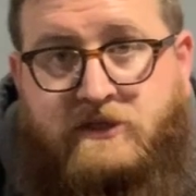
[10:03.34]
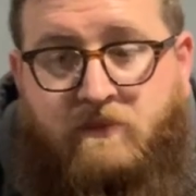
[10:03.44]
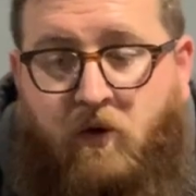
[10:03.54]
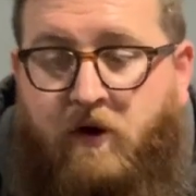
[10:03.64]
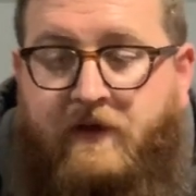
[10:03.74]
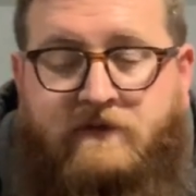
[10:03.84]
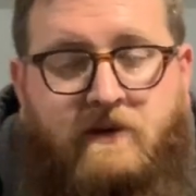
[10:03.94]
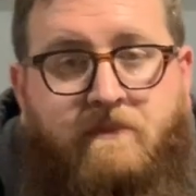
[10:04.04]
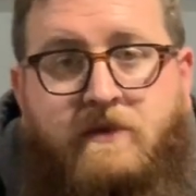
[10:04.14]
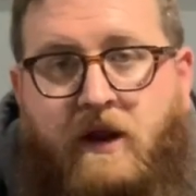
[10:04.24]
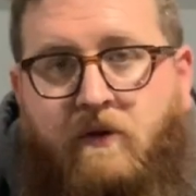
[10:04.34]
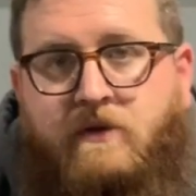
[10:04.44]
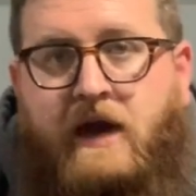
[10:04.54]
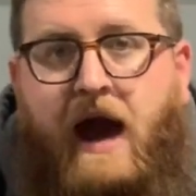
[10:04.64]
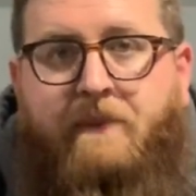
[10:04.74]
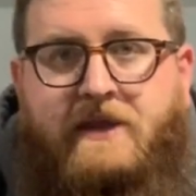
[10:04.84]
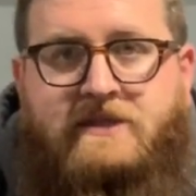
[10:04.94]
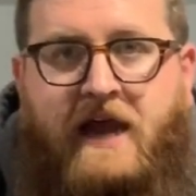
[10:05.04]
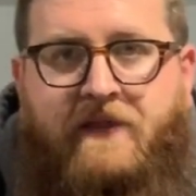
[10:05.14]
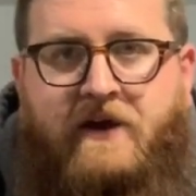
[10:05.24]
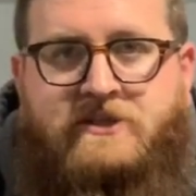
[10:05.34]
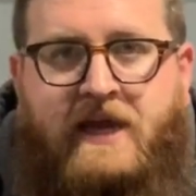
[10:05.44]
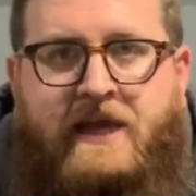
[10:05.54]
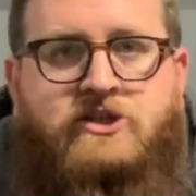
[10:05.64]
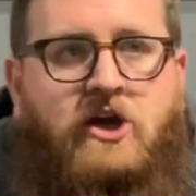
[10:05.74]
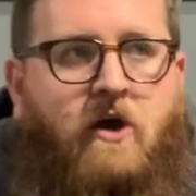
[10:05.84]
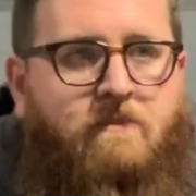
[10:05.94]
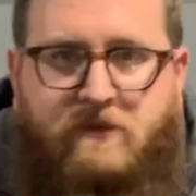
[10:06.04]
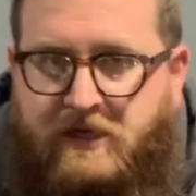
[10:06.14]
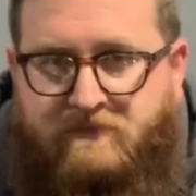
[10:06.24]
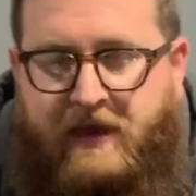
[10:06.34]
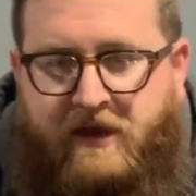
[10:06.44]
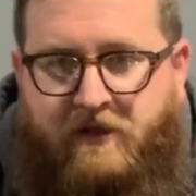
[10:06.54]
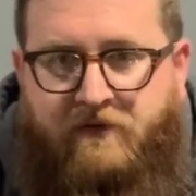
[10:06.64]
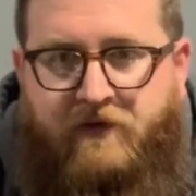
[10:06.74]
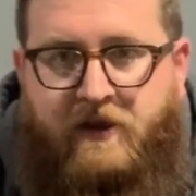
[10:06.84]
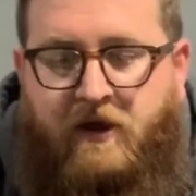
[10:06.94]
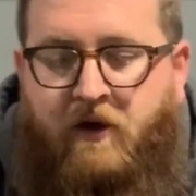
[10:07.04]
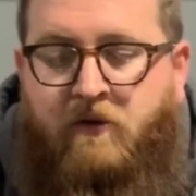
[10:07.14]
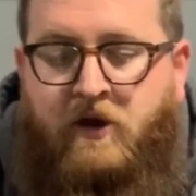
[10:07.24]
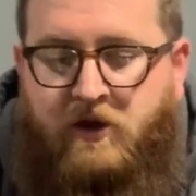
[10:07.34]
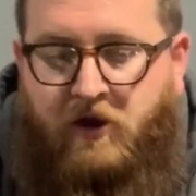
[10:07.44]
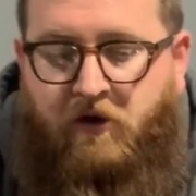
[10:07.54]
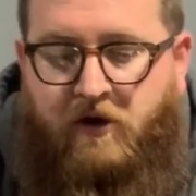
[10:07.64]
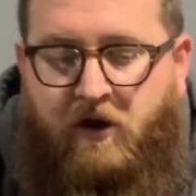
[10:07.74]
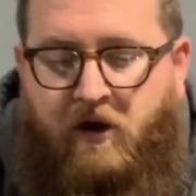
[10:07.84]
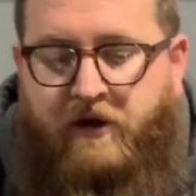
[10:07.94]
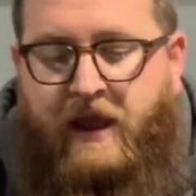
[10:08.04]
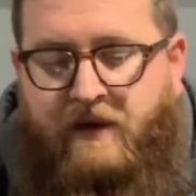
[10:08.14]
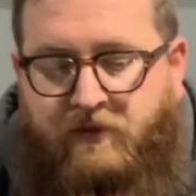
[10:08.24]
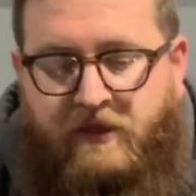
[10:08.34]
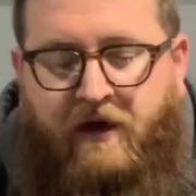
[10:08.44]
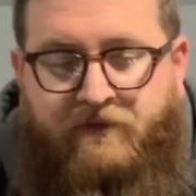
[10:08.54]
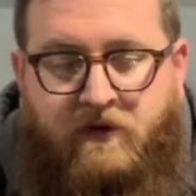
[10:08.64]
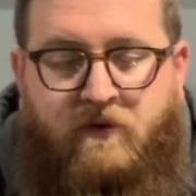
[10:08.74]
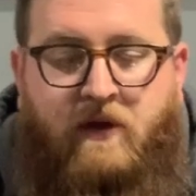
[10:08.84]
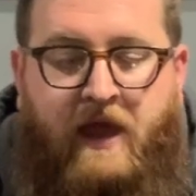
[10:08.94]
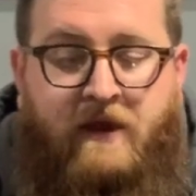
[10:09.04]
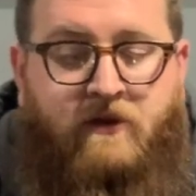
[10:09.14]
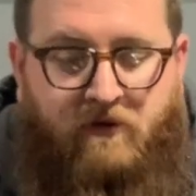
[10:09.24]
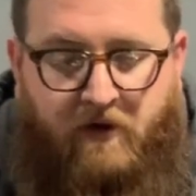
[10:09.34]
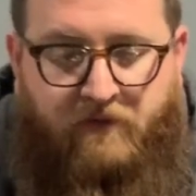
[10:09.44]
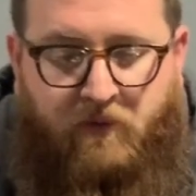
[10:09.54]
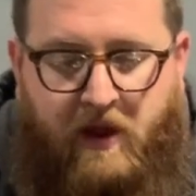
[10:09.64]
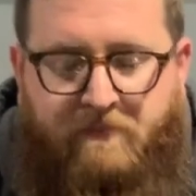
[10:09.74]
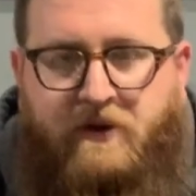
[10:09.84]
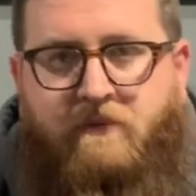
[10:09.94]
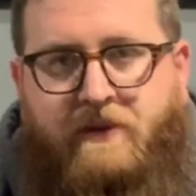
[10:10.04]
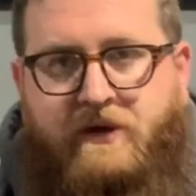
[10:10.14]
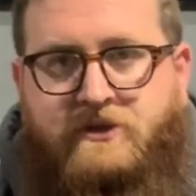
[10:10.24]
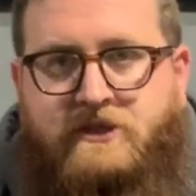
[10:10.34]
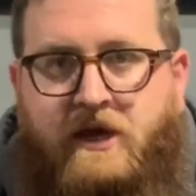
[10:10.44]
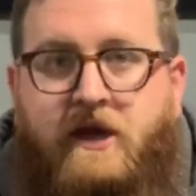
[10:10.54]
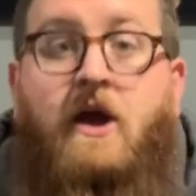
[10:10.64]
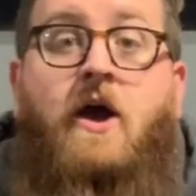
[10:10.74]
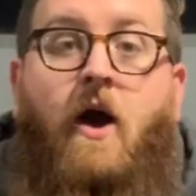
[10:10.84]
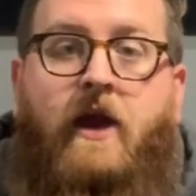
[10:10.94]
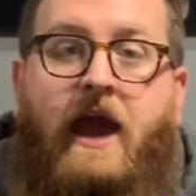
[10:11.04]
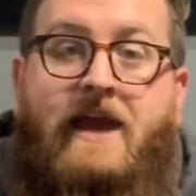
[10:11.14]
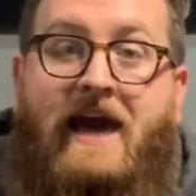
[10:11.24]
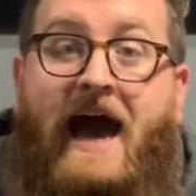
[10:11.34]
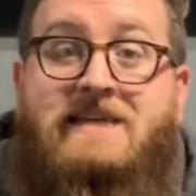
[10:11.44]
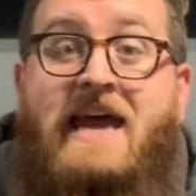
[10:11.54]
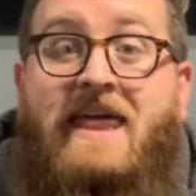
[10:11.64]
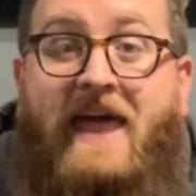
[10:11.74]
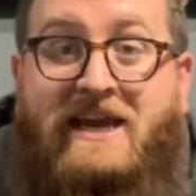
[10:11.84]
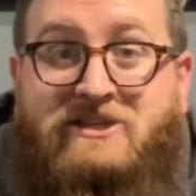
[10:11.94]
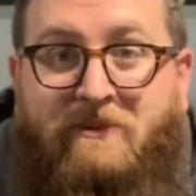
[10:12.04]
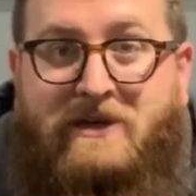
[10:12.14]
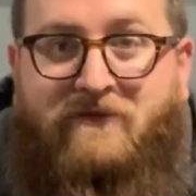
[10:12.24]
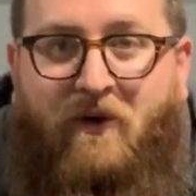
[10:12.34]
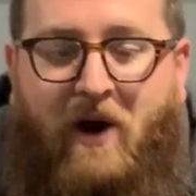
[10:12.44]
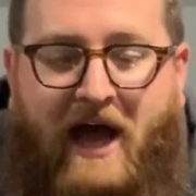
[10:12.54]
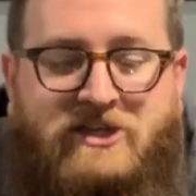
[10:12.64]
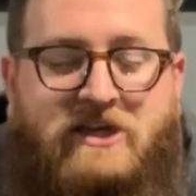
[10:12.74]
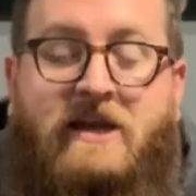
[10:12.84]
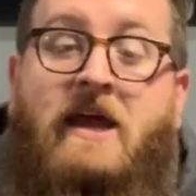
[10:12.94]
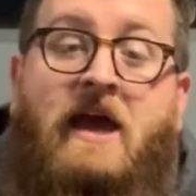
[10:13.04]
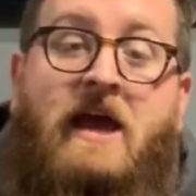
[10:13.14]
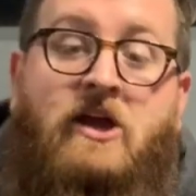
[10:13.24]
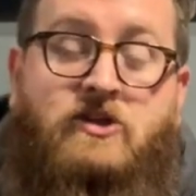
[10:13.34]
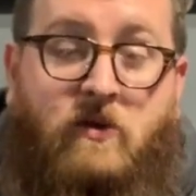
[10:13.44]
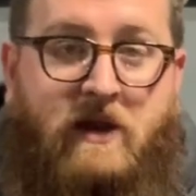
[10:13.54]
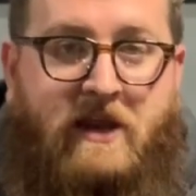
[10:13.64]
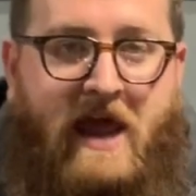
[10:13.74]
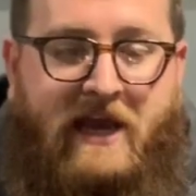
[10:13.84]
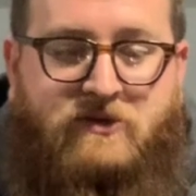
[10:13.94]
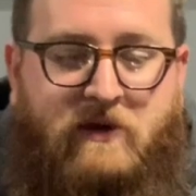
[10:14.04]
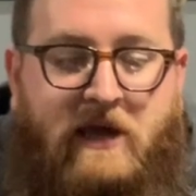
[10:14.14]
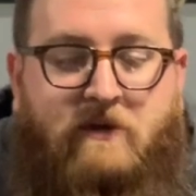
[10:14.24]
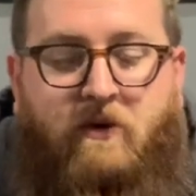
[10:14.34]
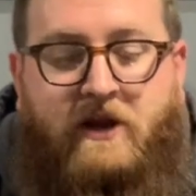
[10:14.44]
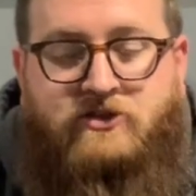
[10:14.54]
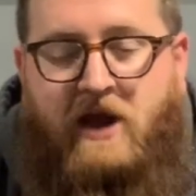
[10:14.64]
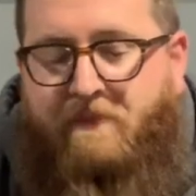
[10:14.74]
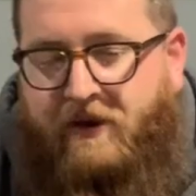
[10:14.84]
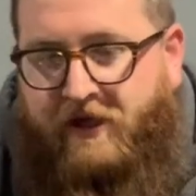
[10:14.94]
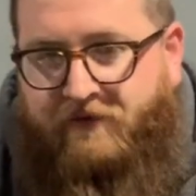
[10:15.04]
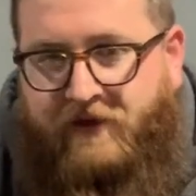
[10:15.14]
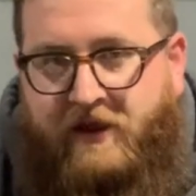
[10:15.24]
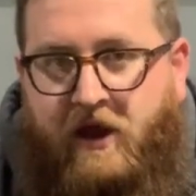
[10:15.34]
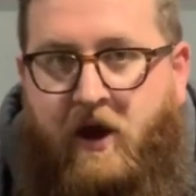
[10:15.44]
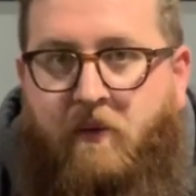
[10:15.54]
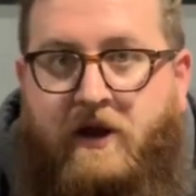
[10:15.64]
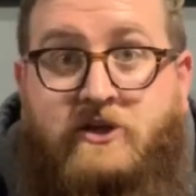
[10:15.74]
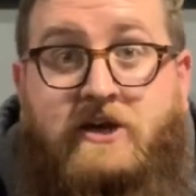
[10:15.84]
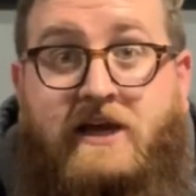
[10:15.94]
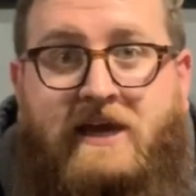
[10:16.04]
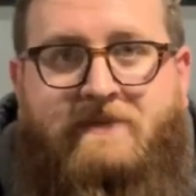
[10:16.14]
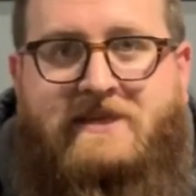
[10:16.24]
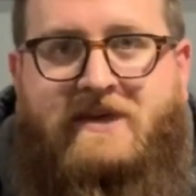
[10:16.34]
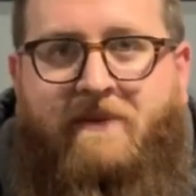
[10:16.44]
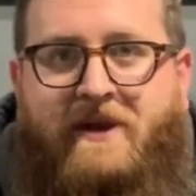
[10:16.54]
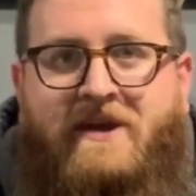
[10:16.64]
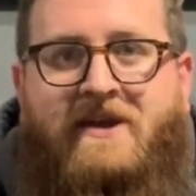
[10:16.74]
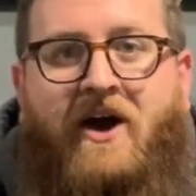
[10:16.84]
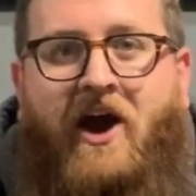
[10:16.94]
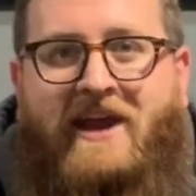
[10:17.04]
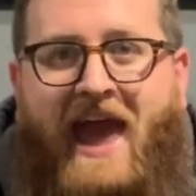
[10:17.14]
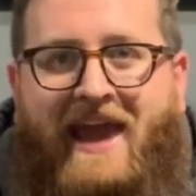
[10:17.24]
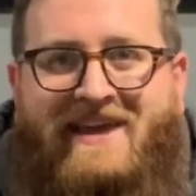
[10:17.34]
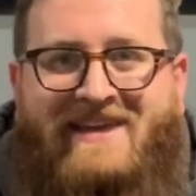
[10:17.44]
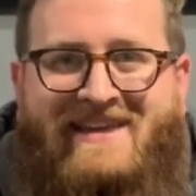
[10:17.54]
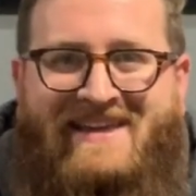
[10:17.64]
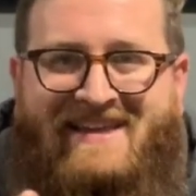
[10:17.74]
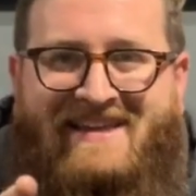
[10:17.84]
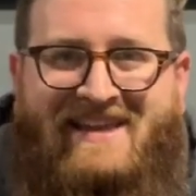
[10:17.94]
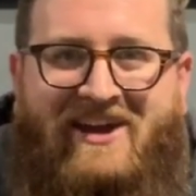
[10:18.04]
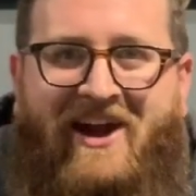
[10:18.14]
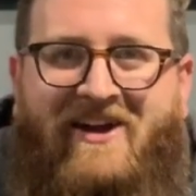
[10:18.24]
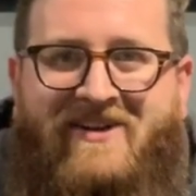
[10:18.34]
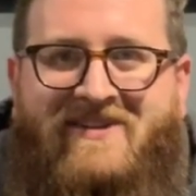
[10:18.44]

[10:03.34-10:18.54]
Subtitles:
some more, leave some, you know, comments down there saying, Joe, please make another video. You're a nerd and we love you, and you're overweight but your beard's sick. Okay, guys, thanks so much for watching. Tune in next week. We're going to drop another video. We're going to try to keep these coming. All right, gang. Take care.